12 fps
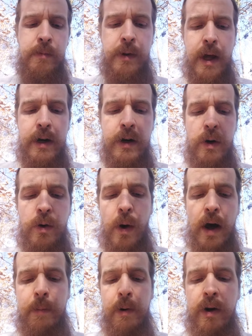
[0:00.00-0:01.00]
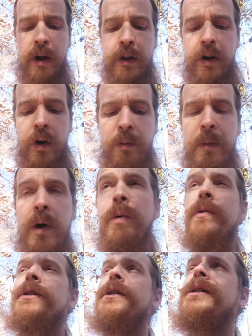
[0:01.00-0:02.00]
they knew how to predict the new
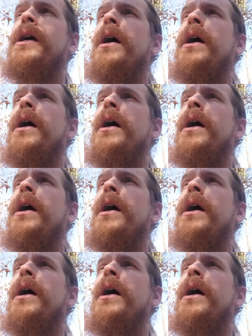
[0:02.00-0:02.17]
moons,